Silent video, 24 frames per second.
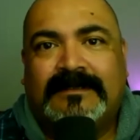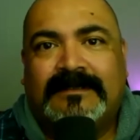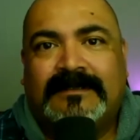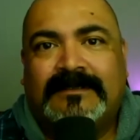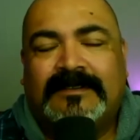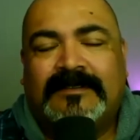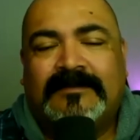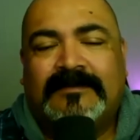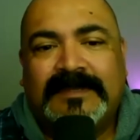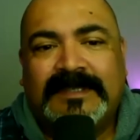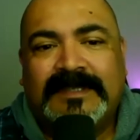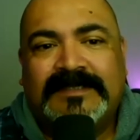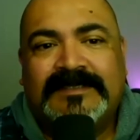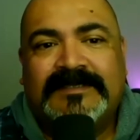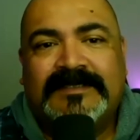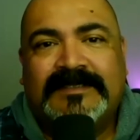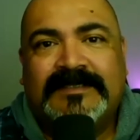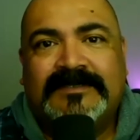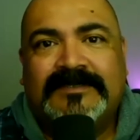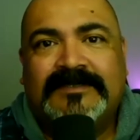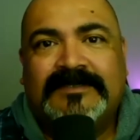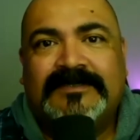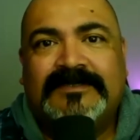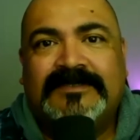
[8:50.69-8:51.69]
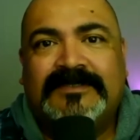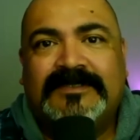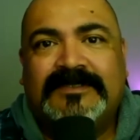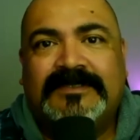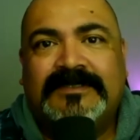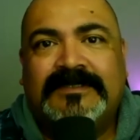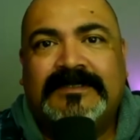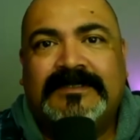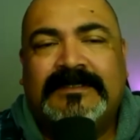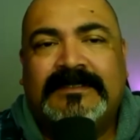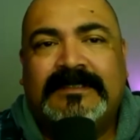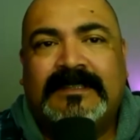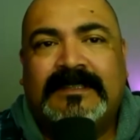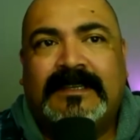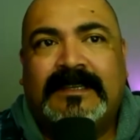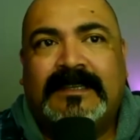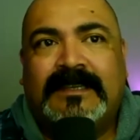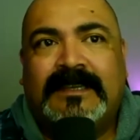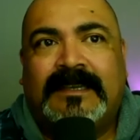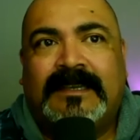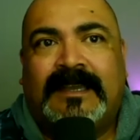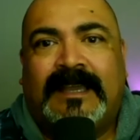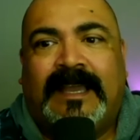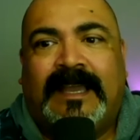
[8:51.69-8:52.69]
They're misunderstood,
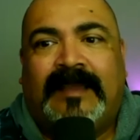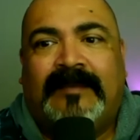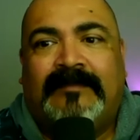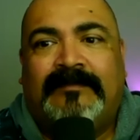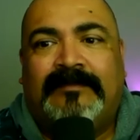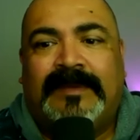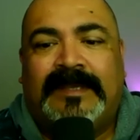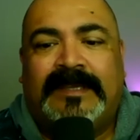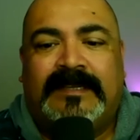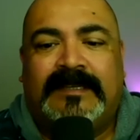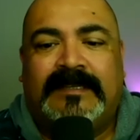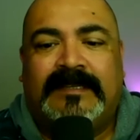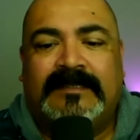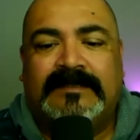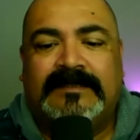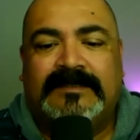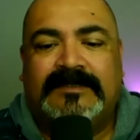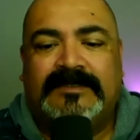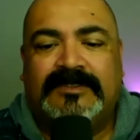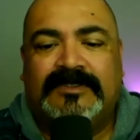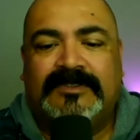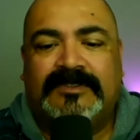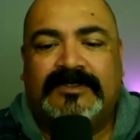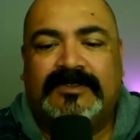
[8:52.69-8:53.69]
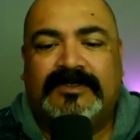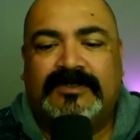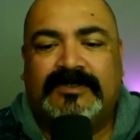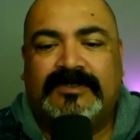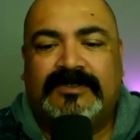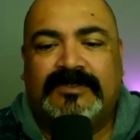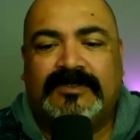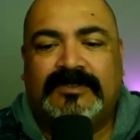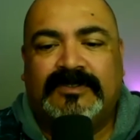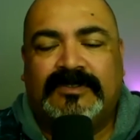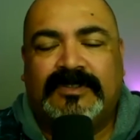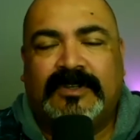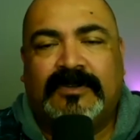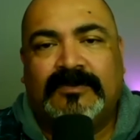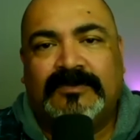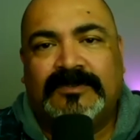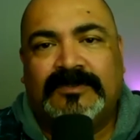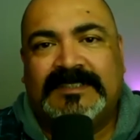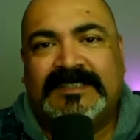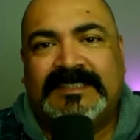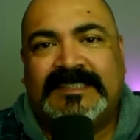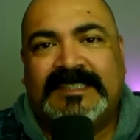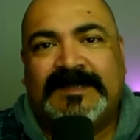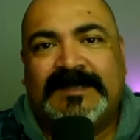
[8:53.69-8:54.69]
and because you don't
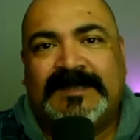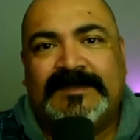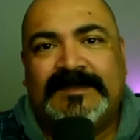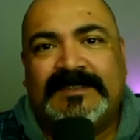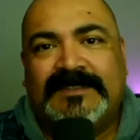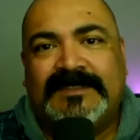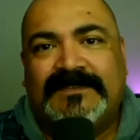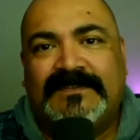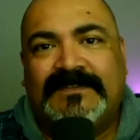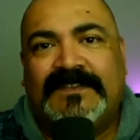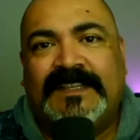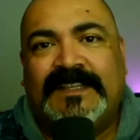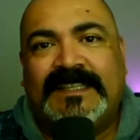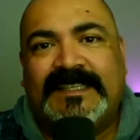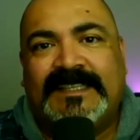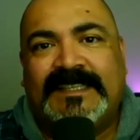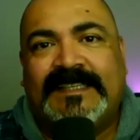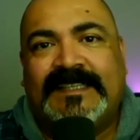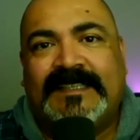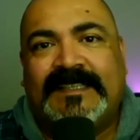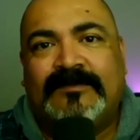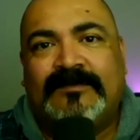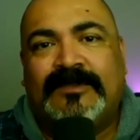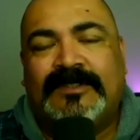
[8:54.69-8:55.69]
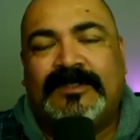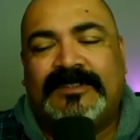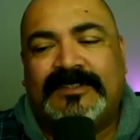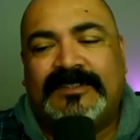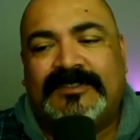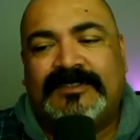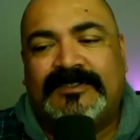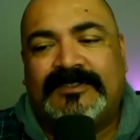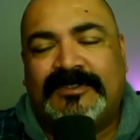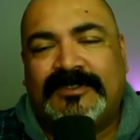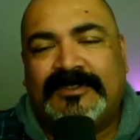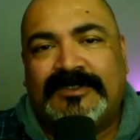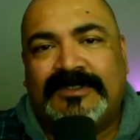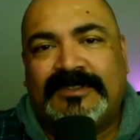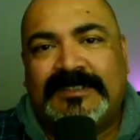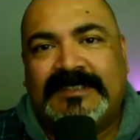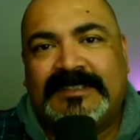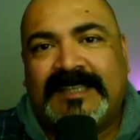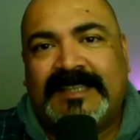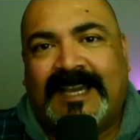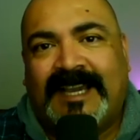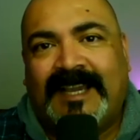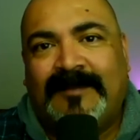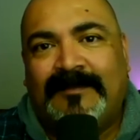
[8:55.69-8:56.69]
seem to fit in with a certain
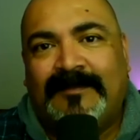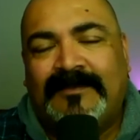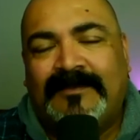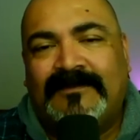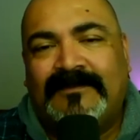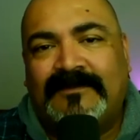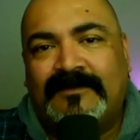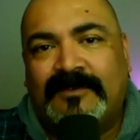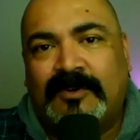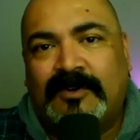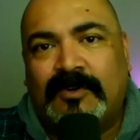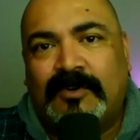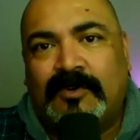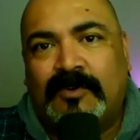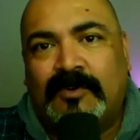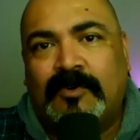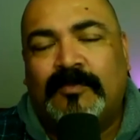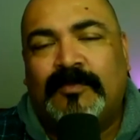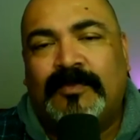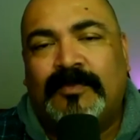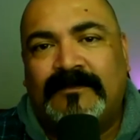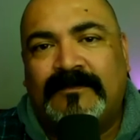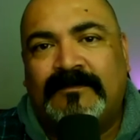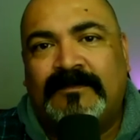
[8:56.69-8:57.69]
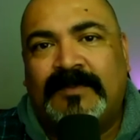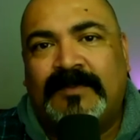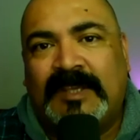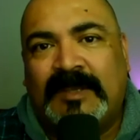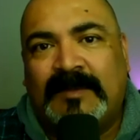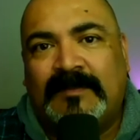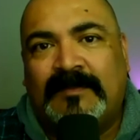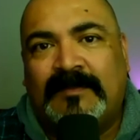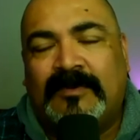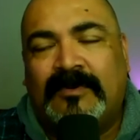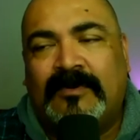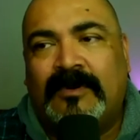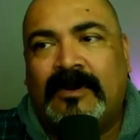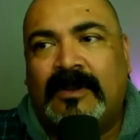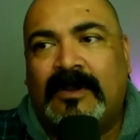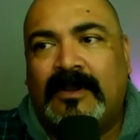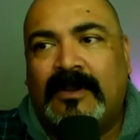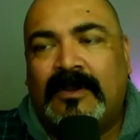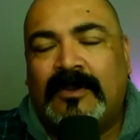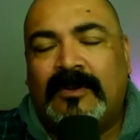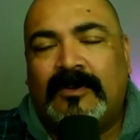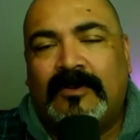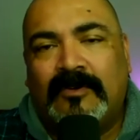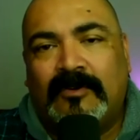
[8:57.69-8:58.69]
type of group of people
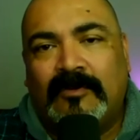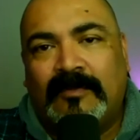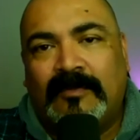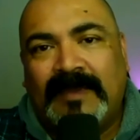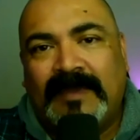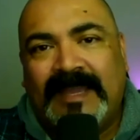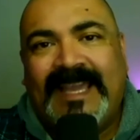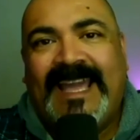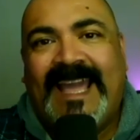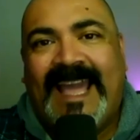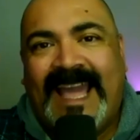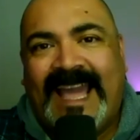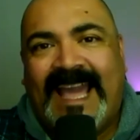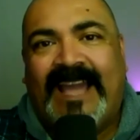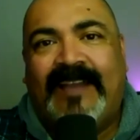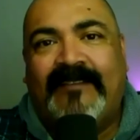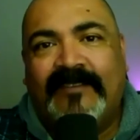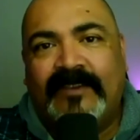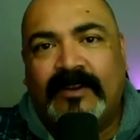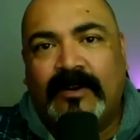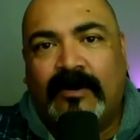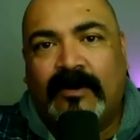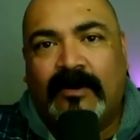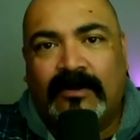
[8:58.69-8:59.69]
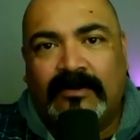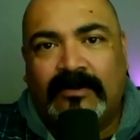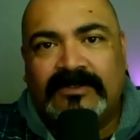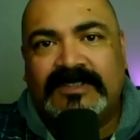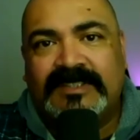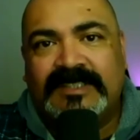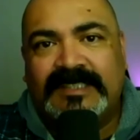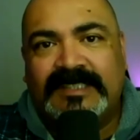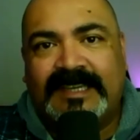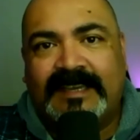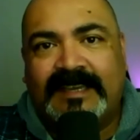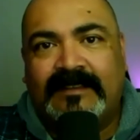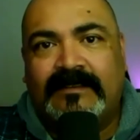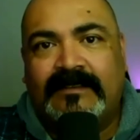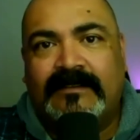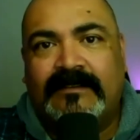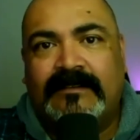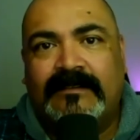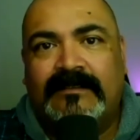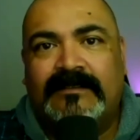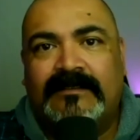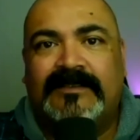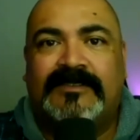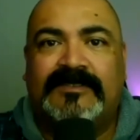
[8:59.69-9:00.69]
who may have it all
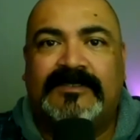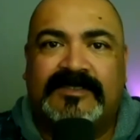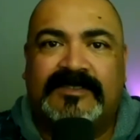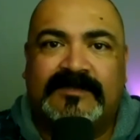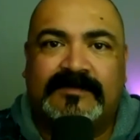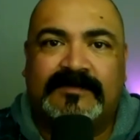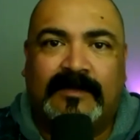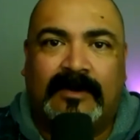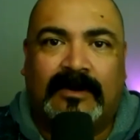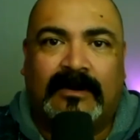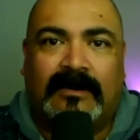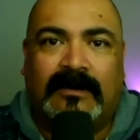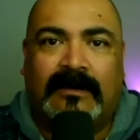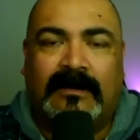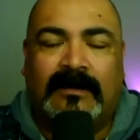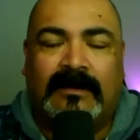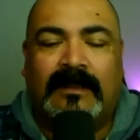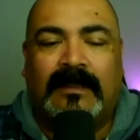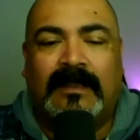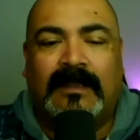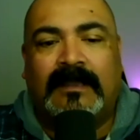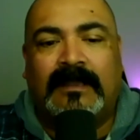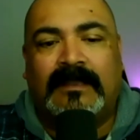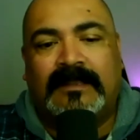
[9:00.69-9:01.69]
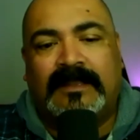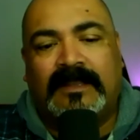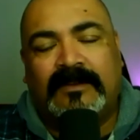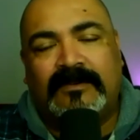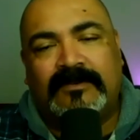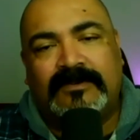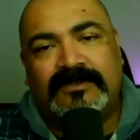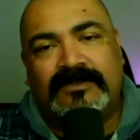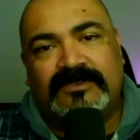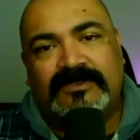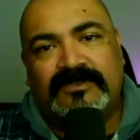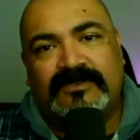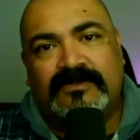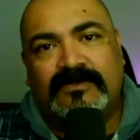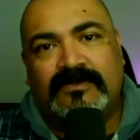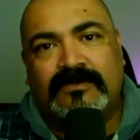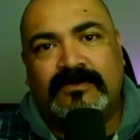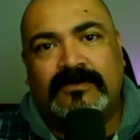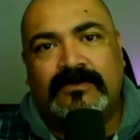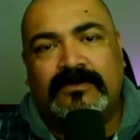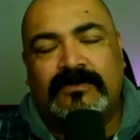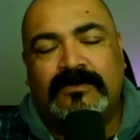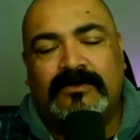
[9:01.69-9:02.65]
together and they're smart, they go to school,